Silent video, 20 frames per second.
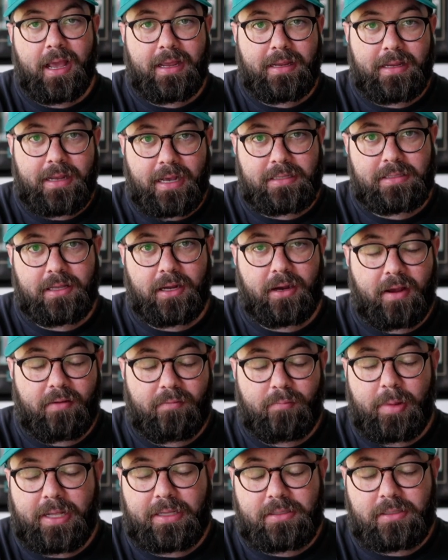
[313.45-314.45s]
Yes, there have
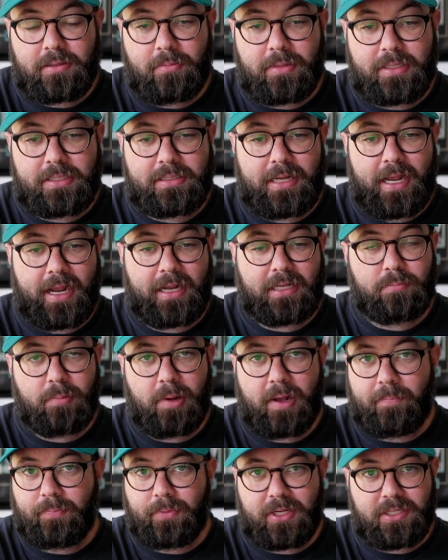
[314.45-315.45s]
been some mistakes,
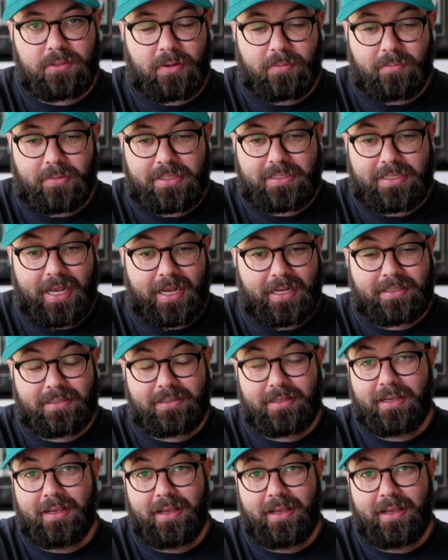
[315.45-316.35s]
but there's been mistakes,